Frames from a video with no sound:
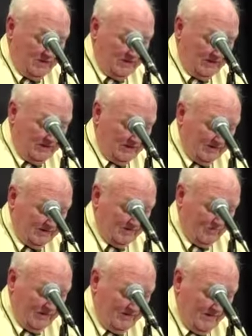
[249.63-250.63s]
Uh,
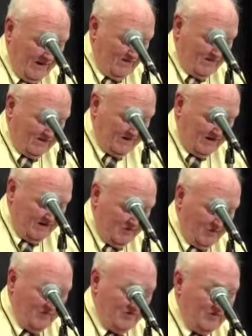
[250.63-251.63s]
one paper said that
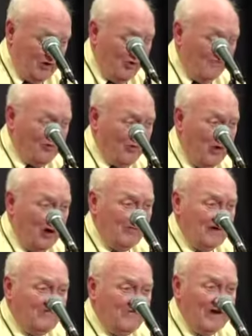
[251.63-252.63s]
we were the
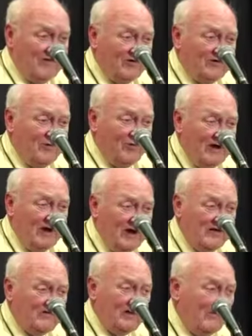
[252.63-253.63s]
overwhelming favorite to win
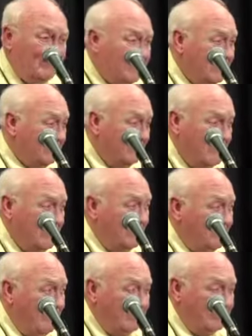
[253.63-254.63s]
this, and I'm saying,
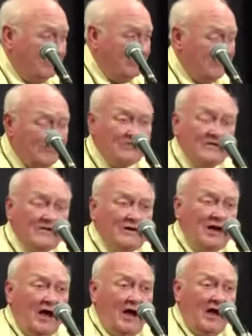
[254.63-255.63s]
my goodness.
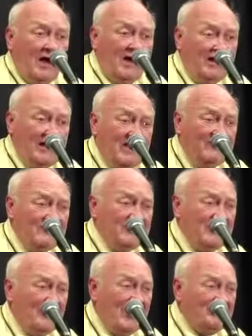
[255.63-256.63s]
Uh, they haven't
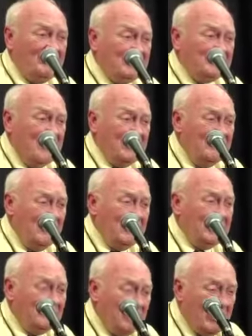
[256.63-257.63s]
seen Whitefish Bay
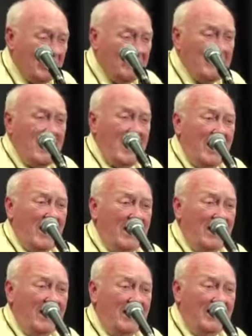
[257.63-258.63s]
Dominican play.
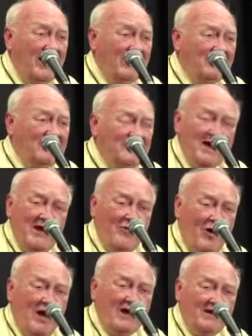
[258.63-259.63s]
Uh, from day
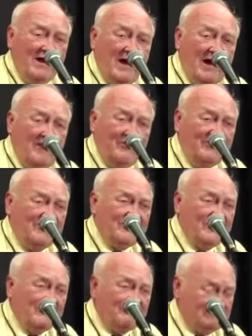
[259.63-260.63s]
one, I
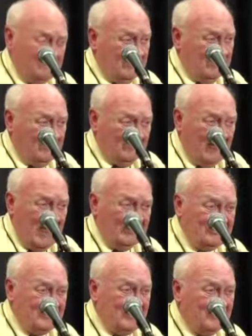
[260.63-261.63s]
was, uh, you know,
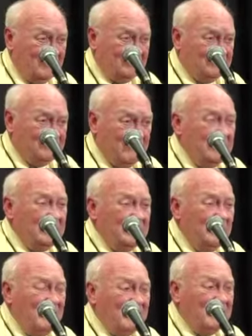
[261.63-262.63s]
last year
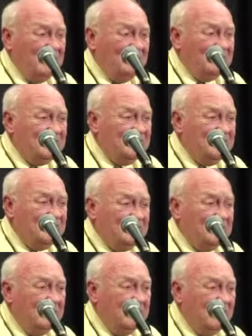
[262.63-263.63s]
Dominican was in
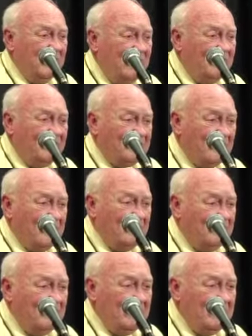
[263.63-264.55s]
level three.